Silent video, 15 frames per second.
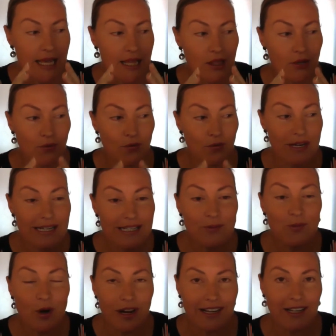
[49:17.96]
the reason
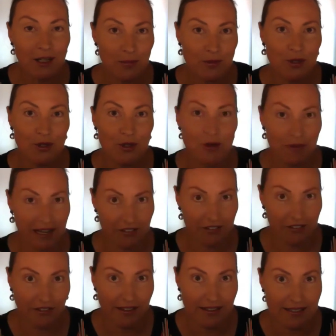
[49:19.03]
why it helps you to
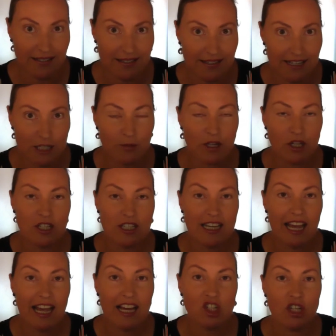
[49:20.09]
manifest is because it
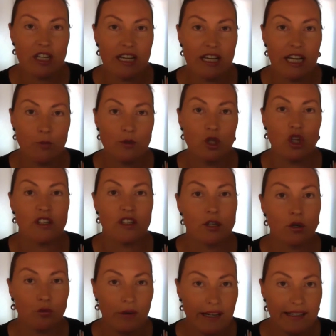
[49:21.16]
actually helps you to
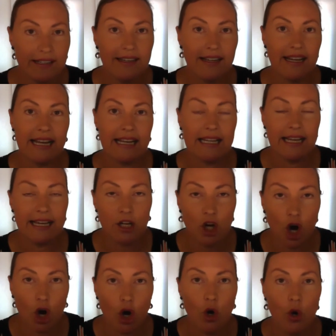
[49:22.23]
surrender and let
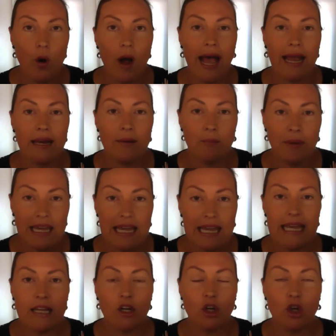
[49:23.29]
go and be
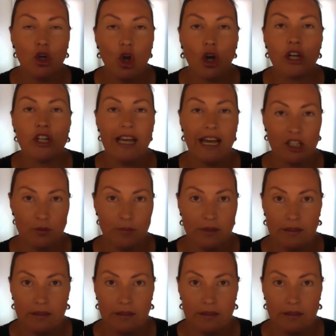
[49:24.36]
in non-attachment.